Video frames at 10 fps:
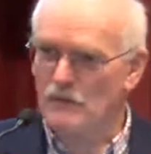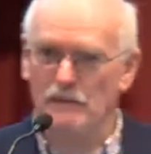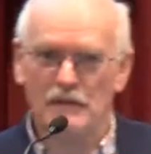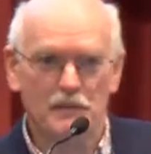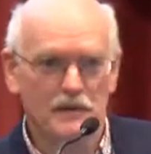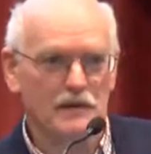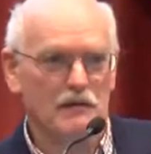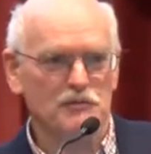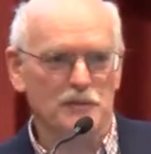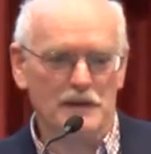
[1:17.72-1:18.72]
wound up in the
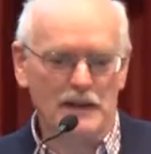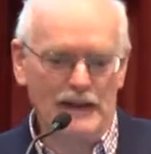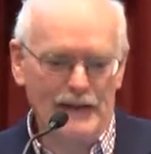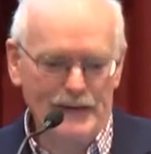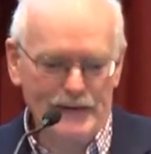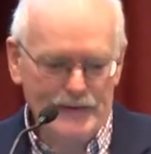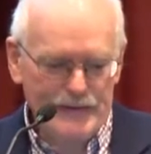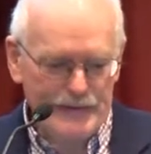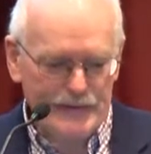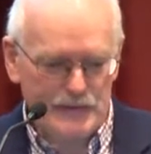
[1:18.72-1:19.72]
hospital
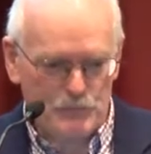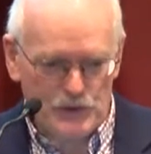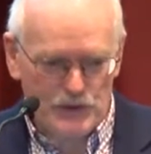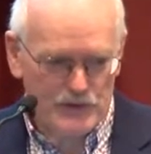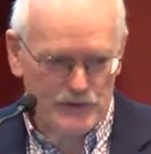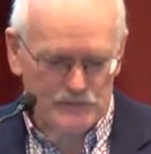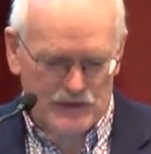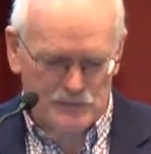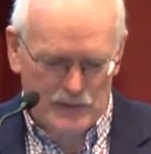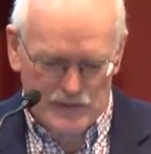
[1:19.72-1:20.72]
in Burnie in
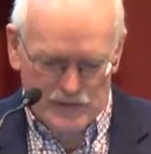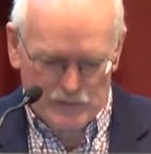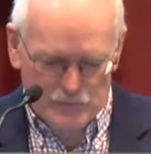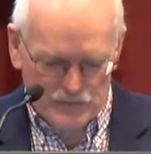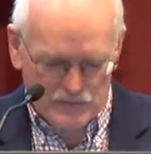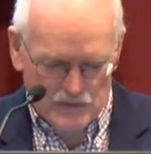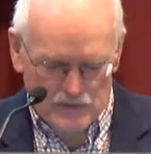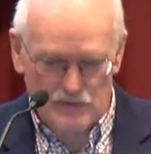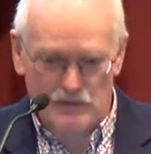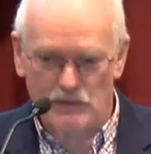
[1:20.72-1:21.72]
Tasmania, but
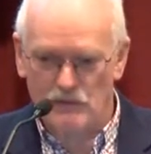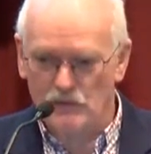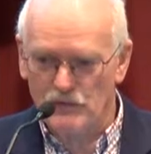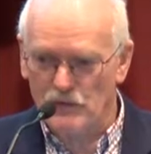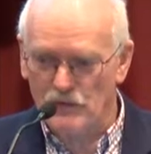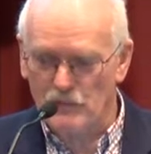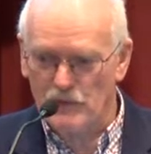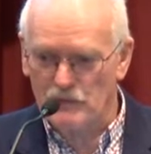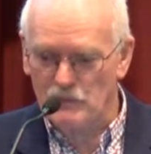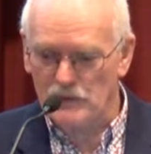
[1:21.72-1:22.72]
on the
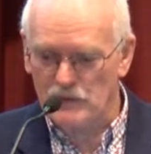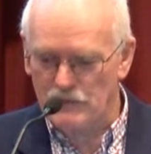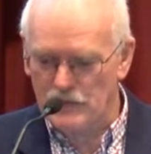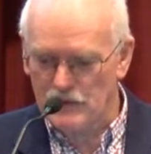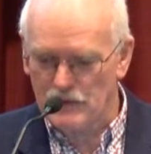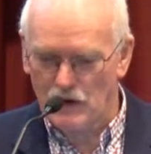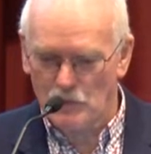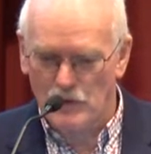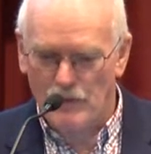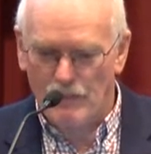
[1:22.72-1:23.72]
mend, we think and hope.